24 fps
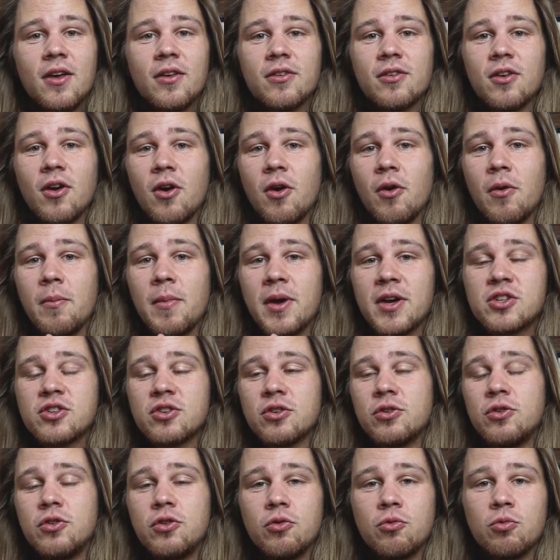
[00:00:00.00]
So make
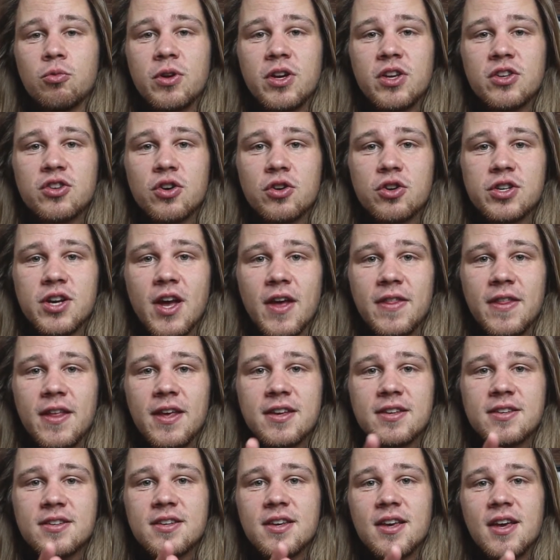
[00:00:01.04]
sure to do research on
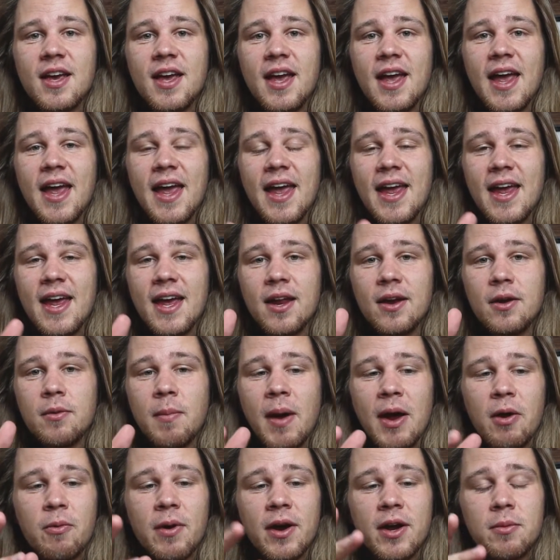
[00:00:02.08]
this. And
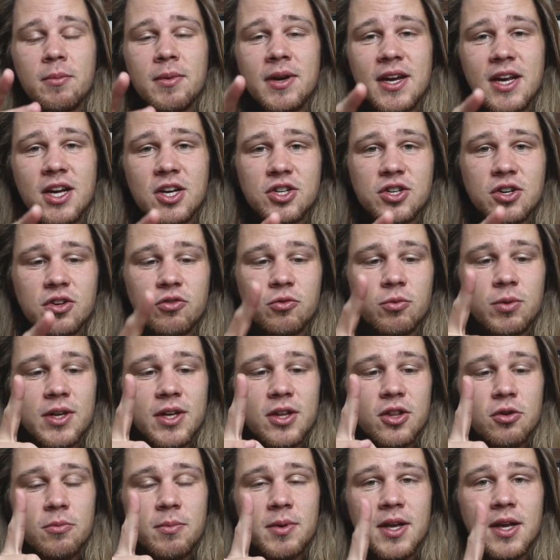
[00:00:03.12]
my recommendations would
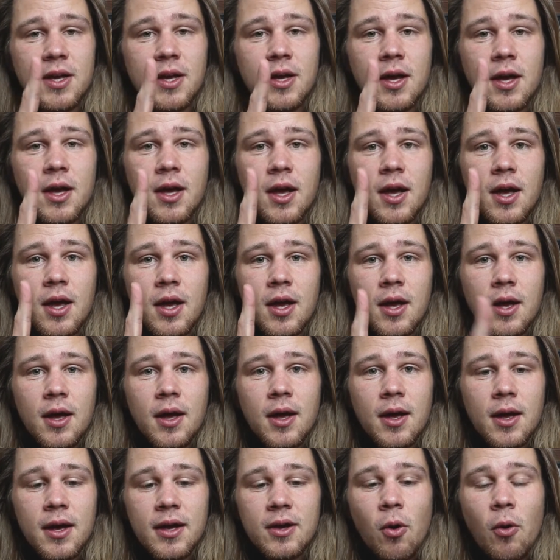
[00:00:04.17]
either be
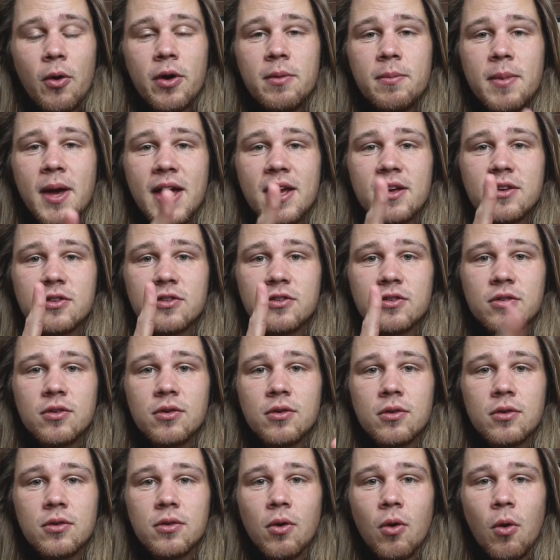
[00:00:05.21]
Coinbase
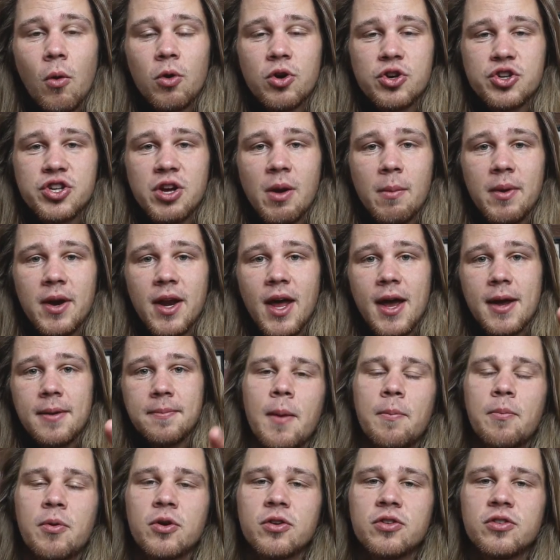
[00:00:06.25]
or Gemini.
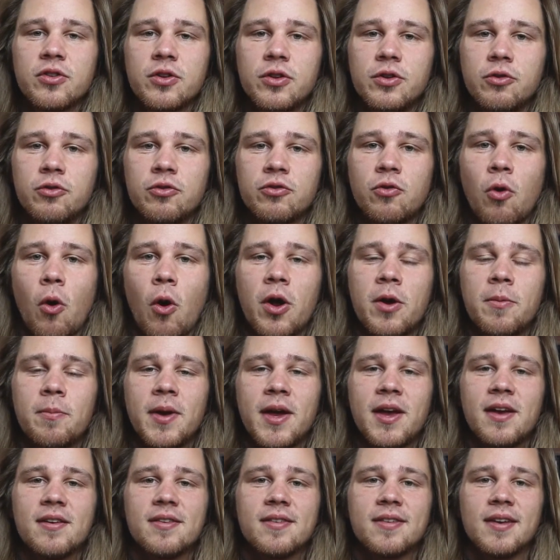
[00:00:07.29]
I personally use
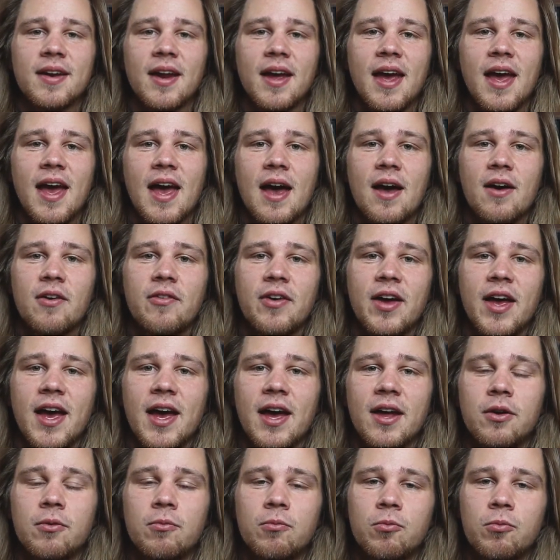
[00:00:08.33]
Coinbase and I have
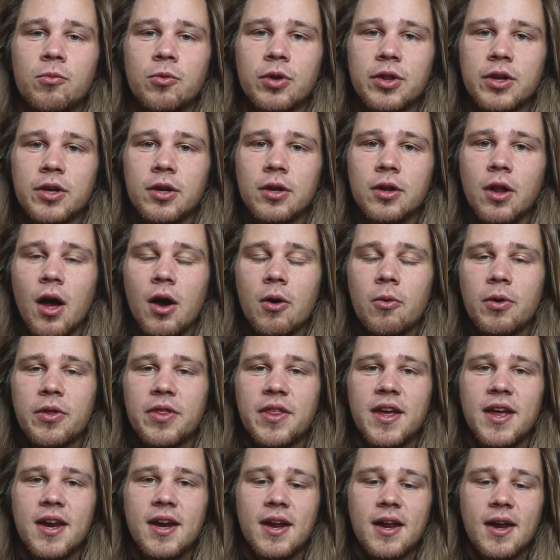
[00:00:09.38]
had really good luck
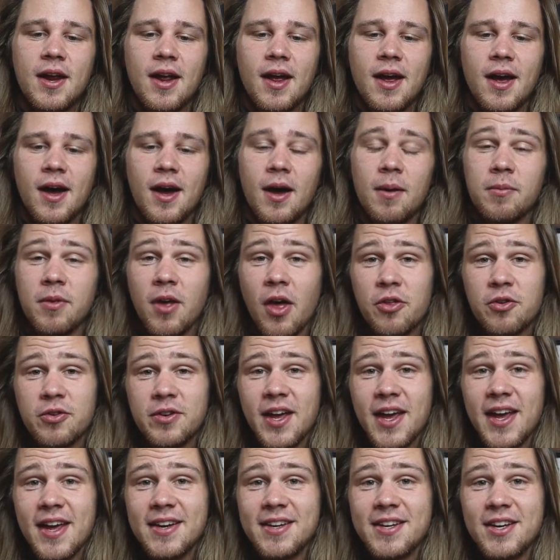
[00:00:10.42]
with it. Um, the other
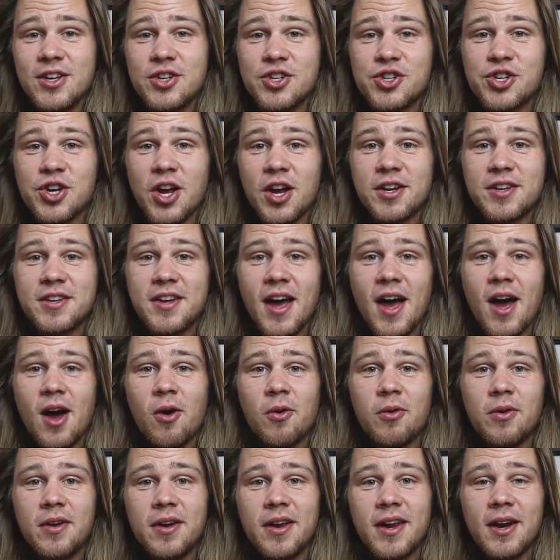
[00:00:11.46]
day it did shut
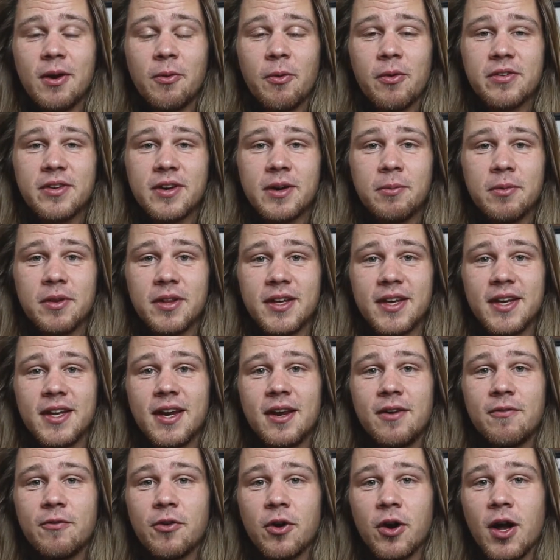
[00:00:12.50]
down and I wasn't able to
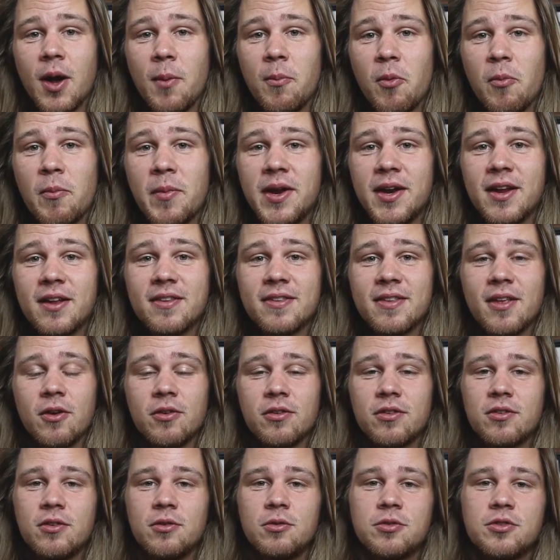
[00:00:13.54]
get in for a couple minutes. That
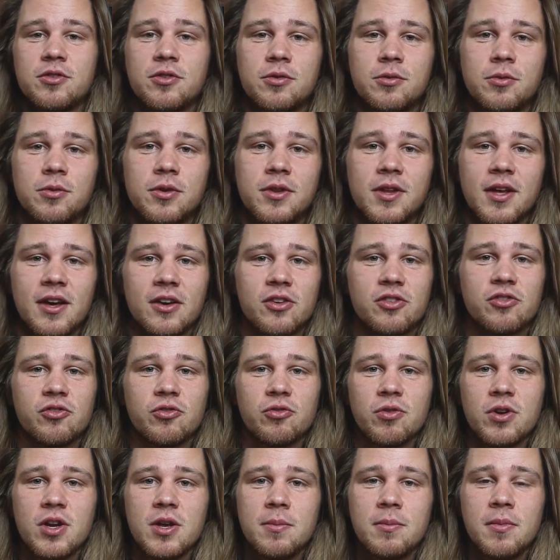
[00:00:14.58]
was due to the
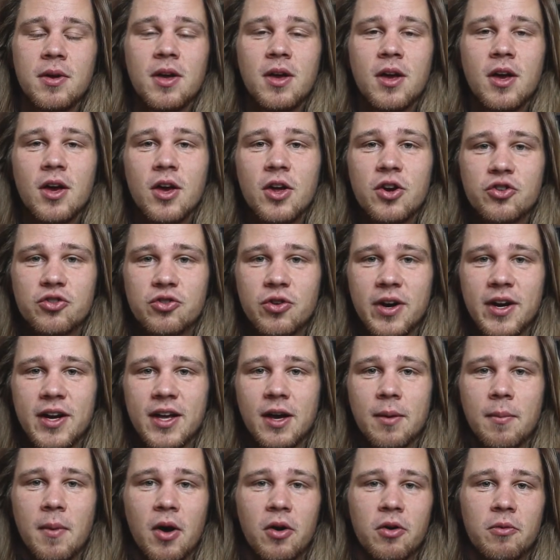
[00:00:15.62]
extreme
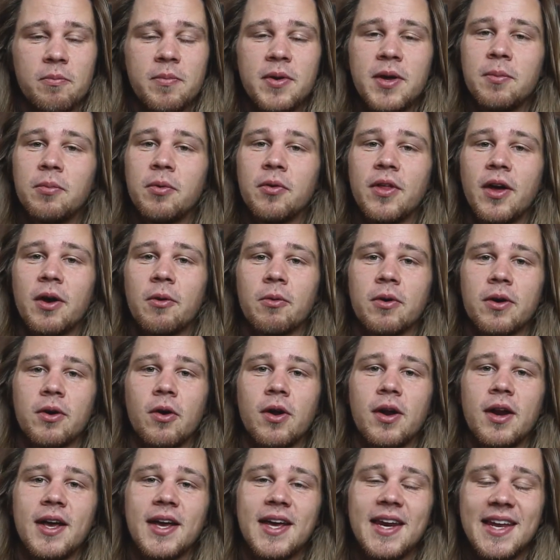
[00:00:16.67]
trading amount of people that were
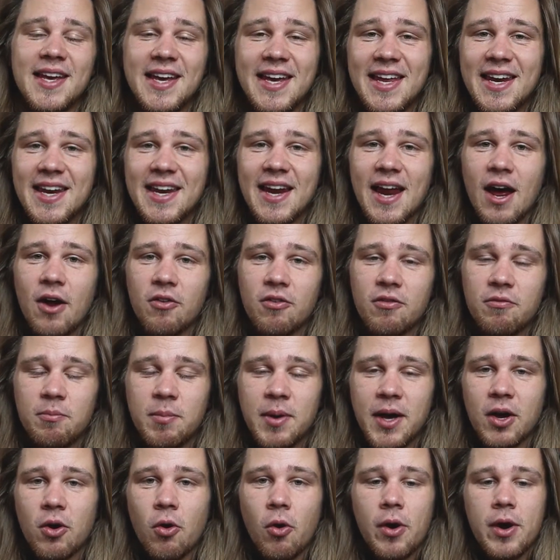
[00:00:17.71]
getting in and out of
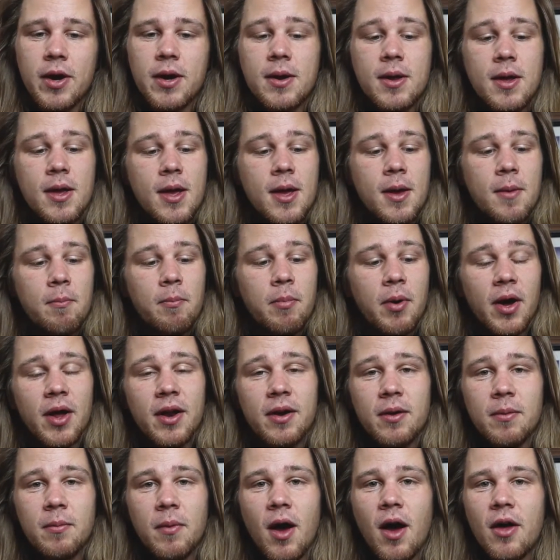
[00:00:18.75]
Bitcoin.
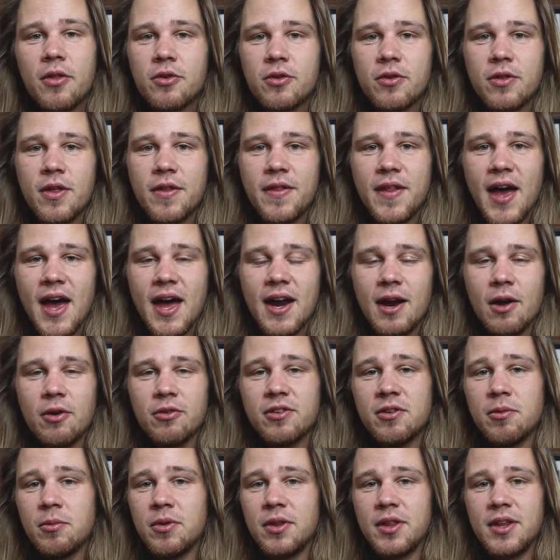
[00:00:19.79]
But other than that, I
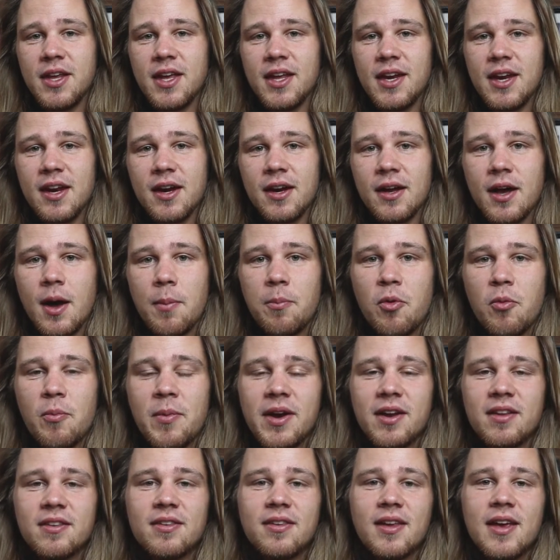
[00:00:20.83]
was able to get in a couple
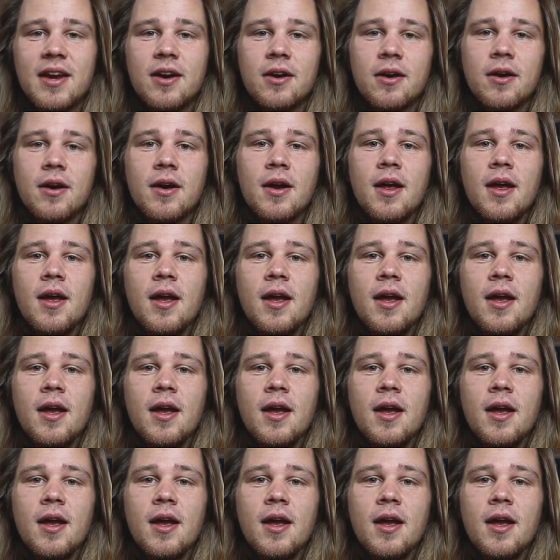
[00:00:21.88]
minutes later.